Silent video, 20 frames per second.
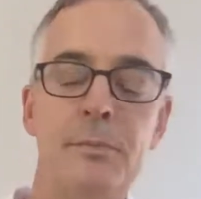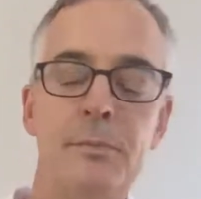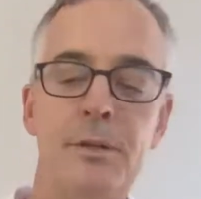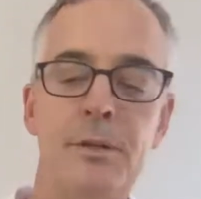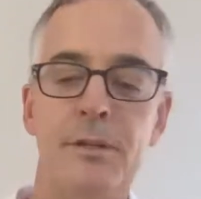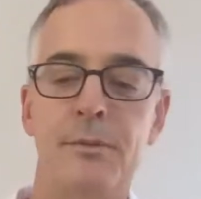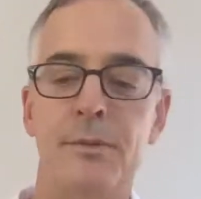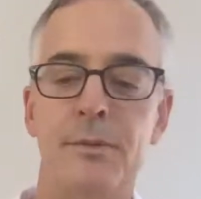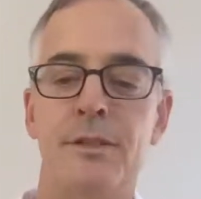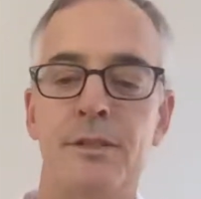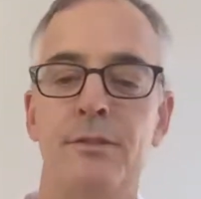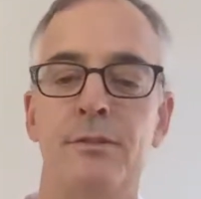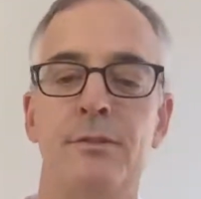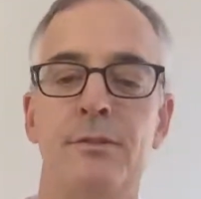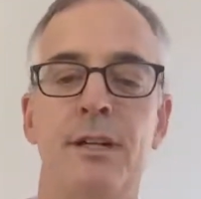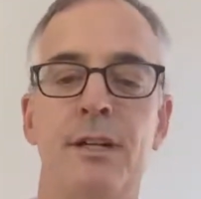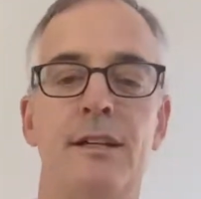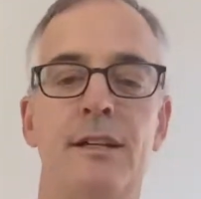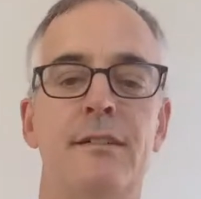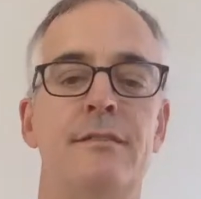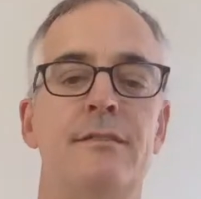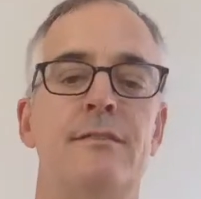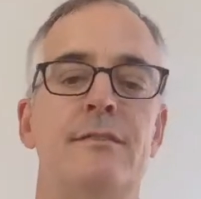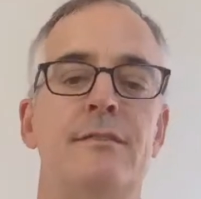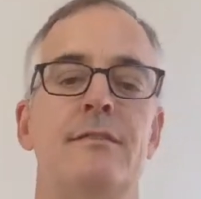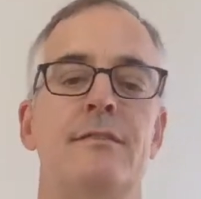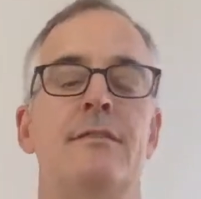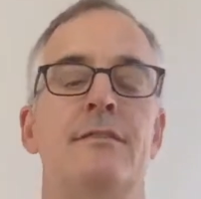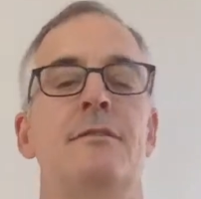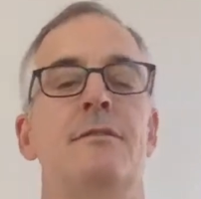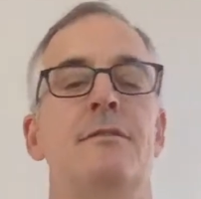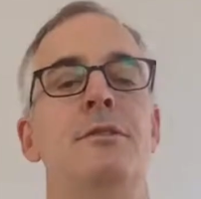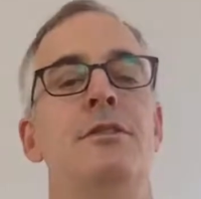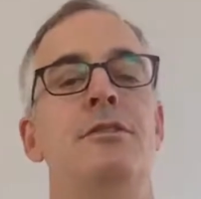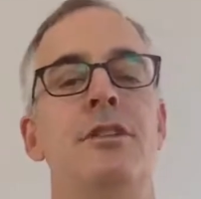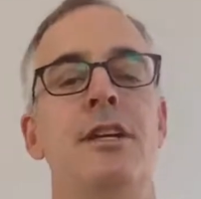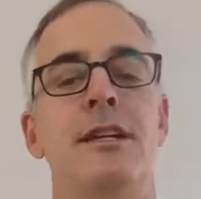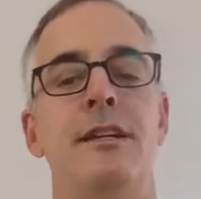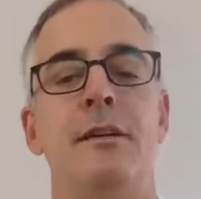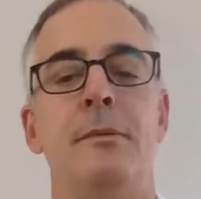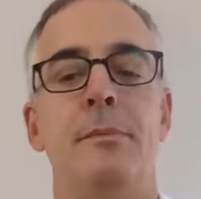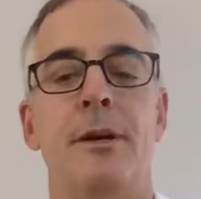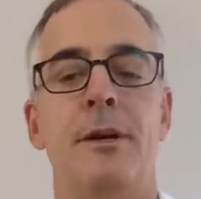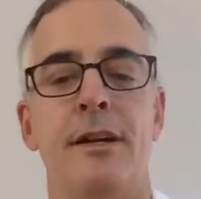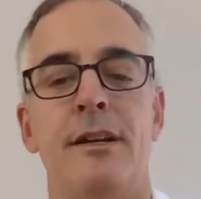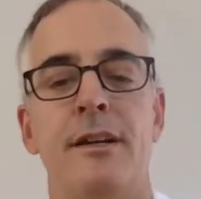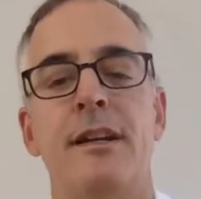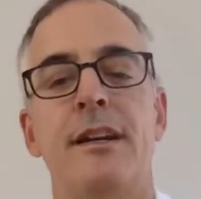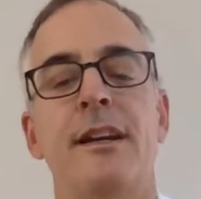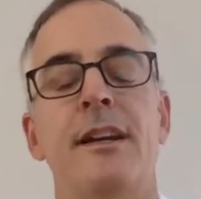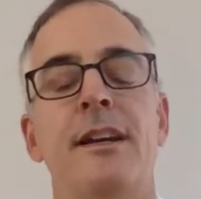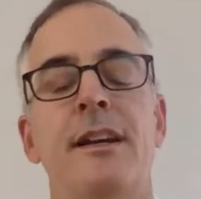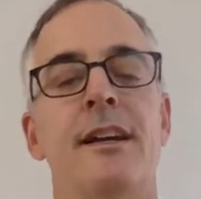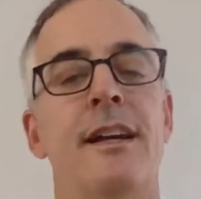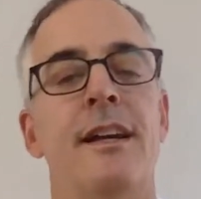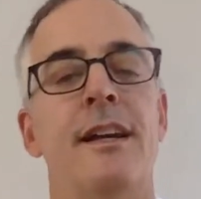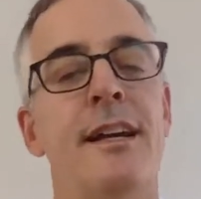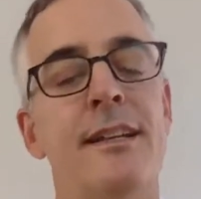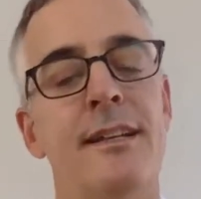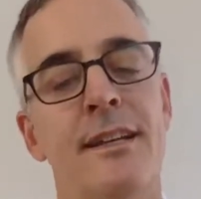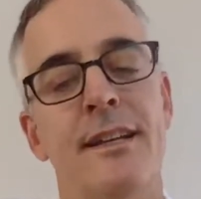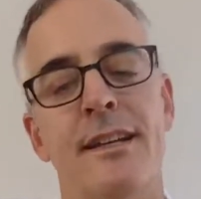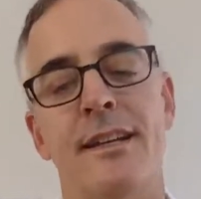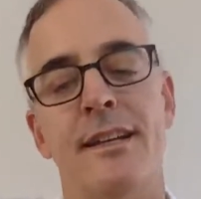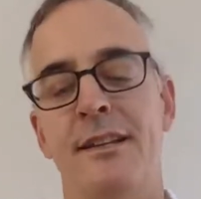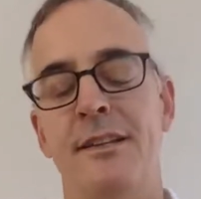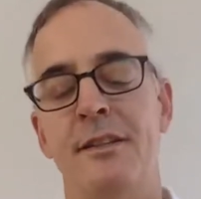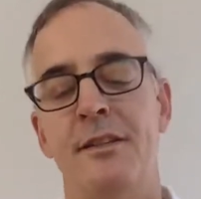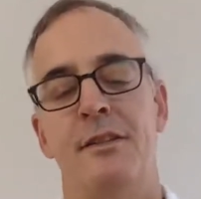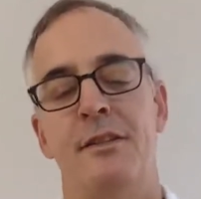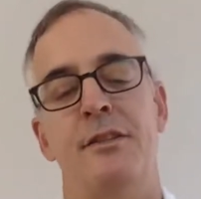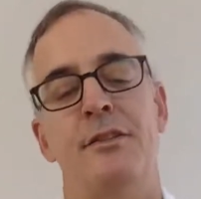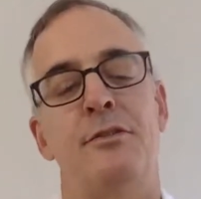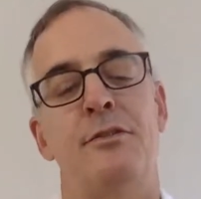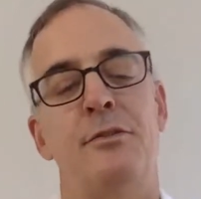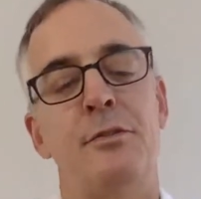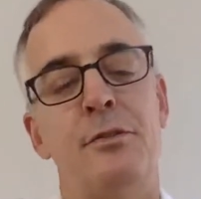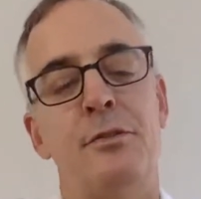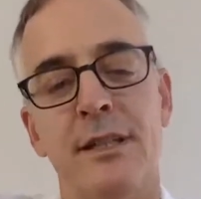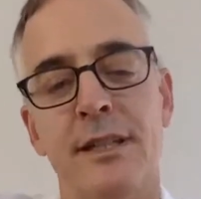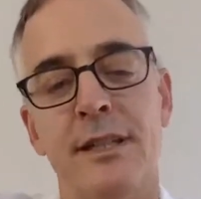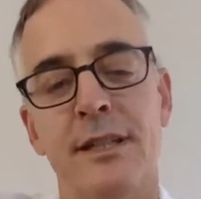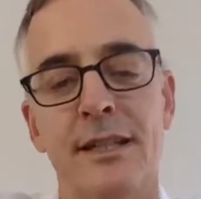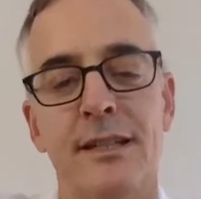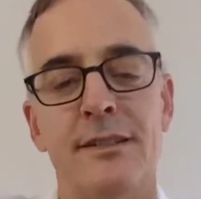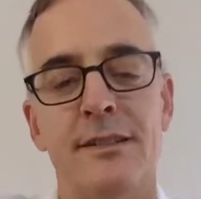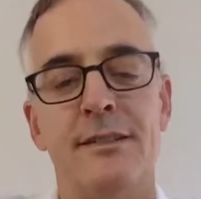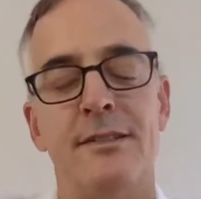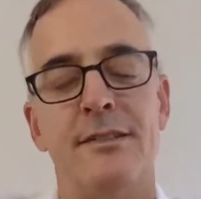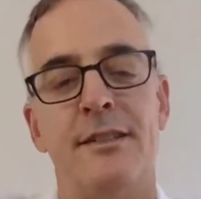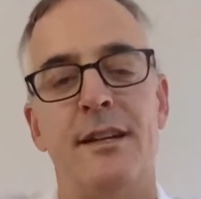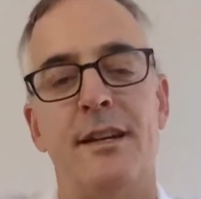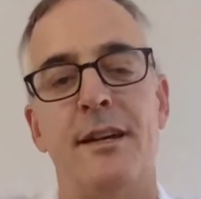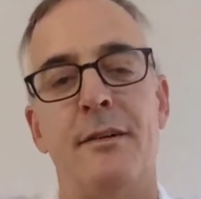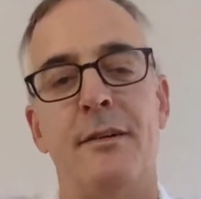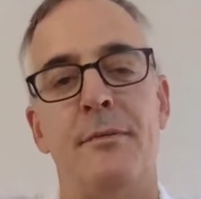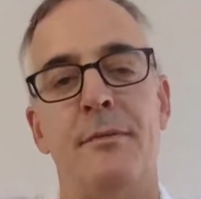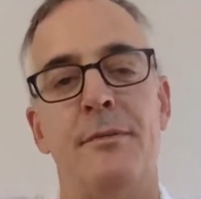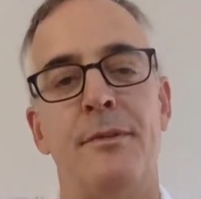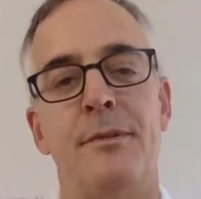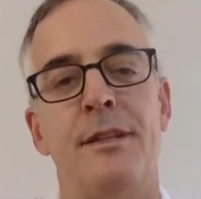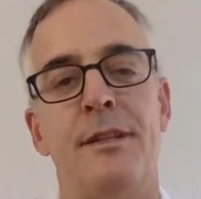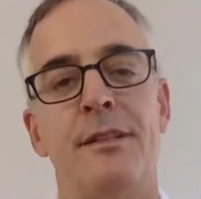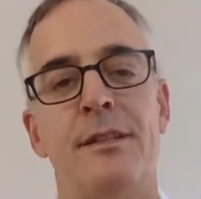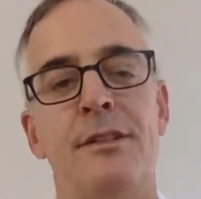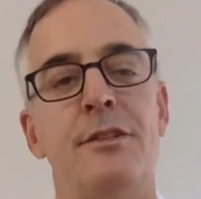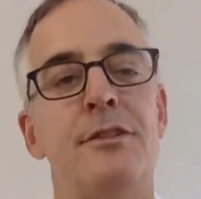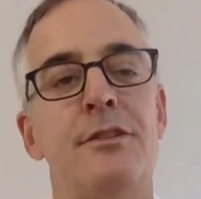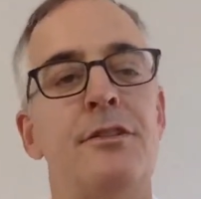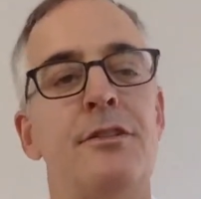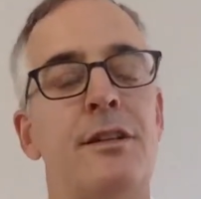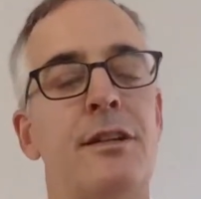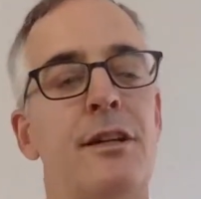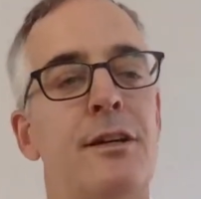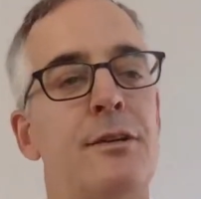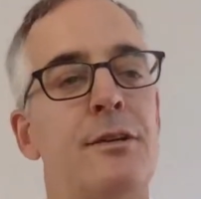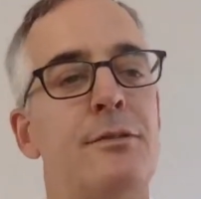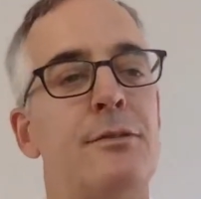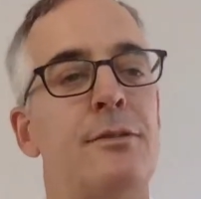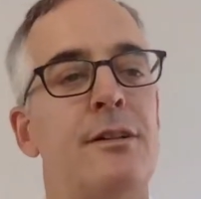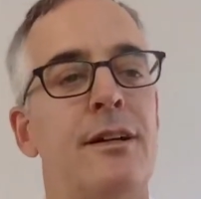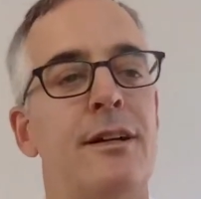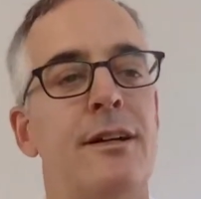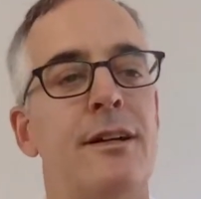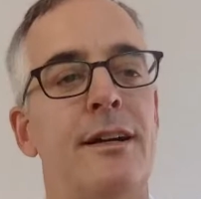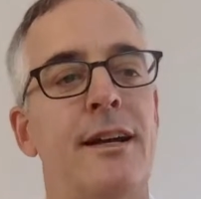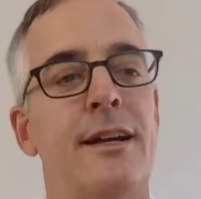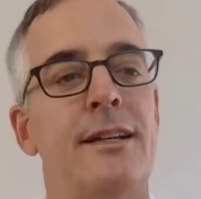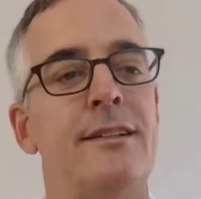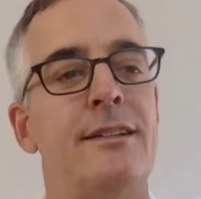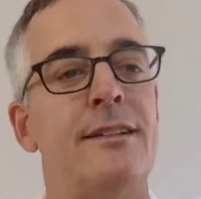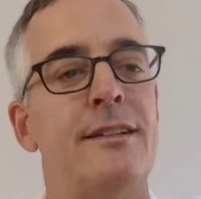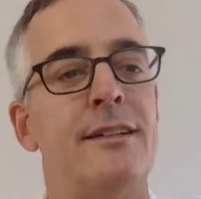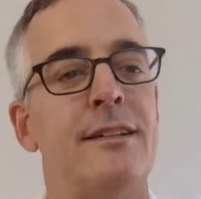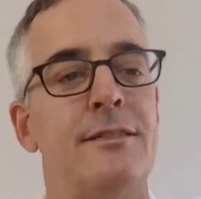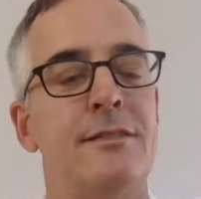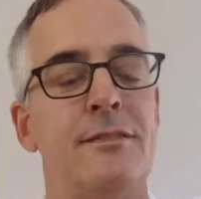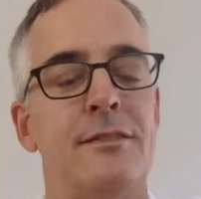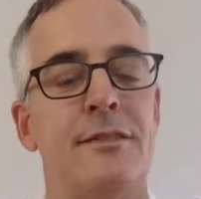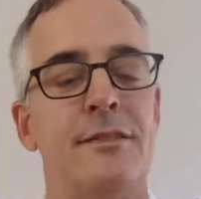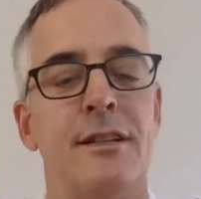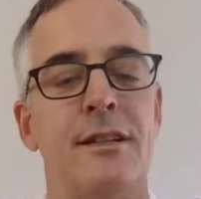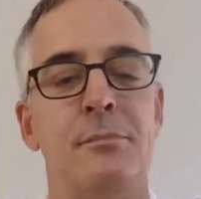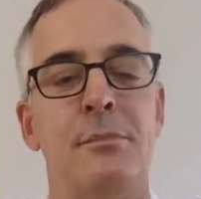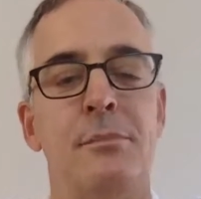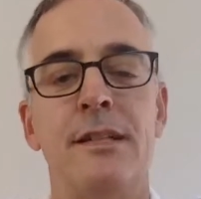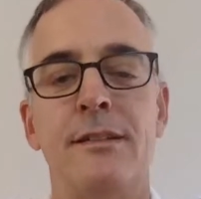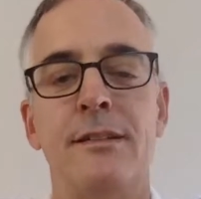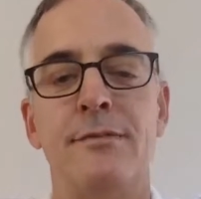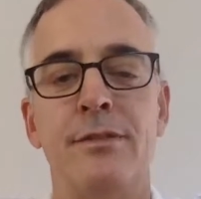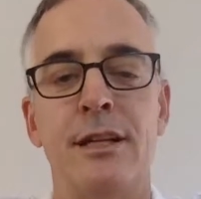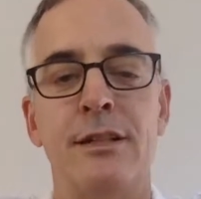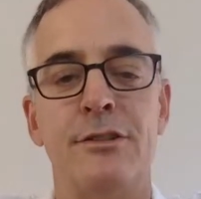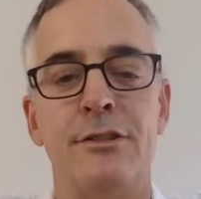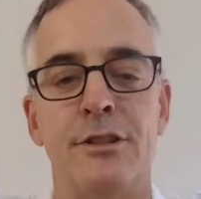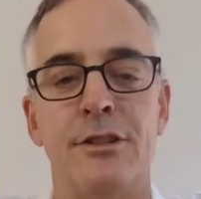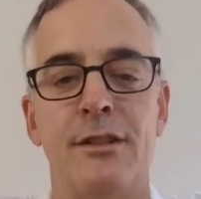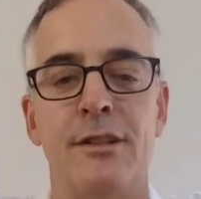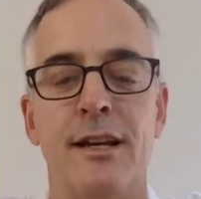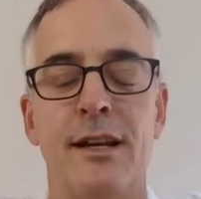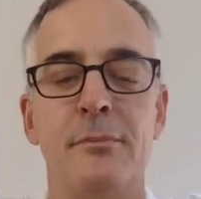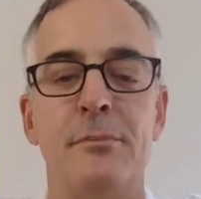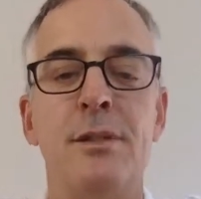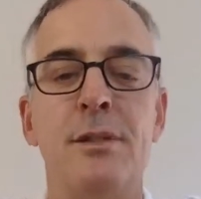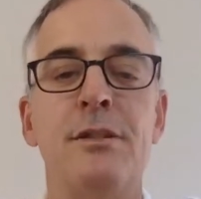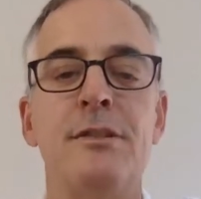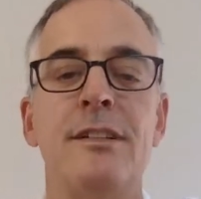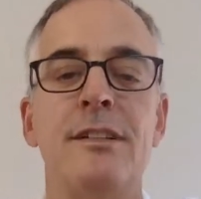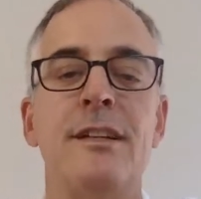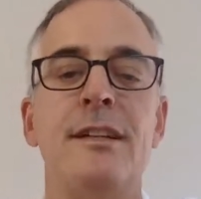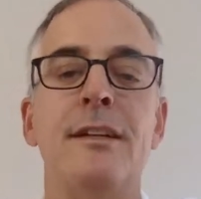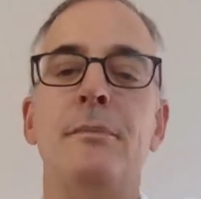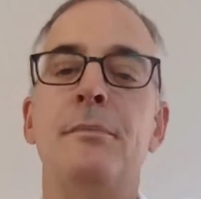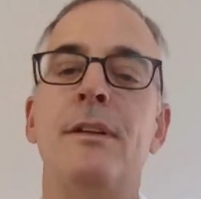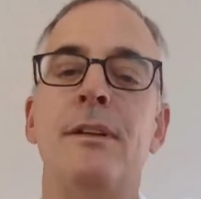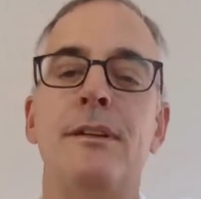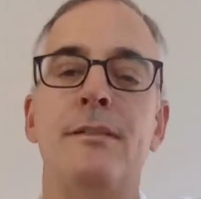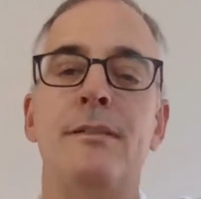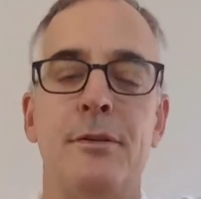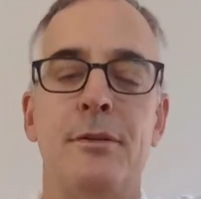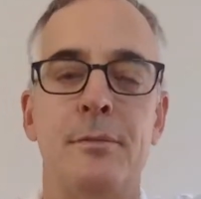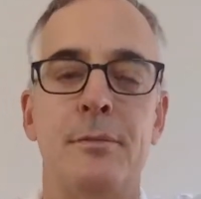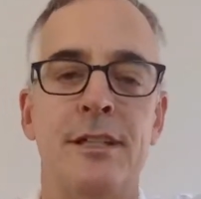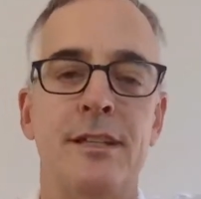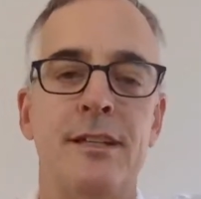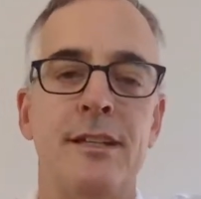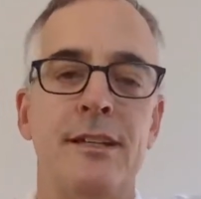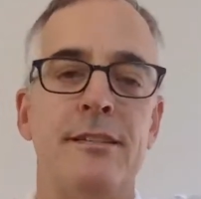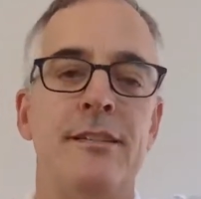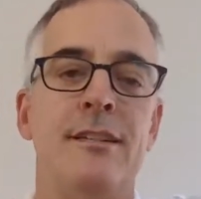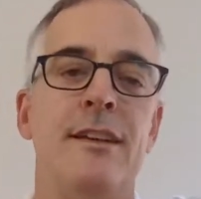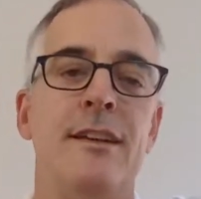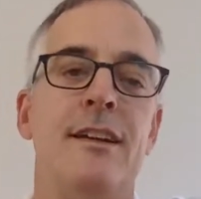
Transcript: put it when you take it apart. And the story is, years ago, I did a big adventure. I built an airplane from a kit.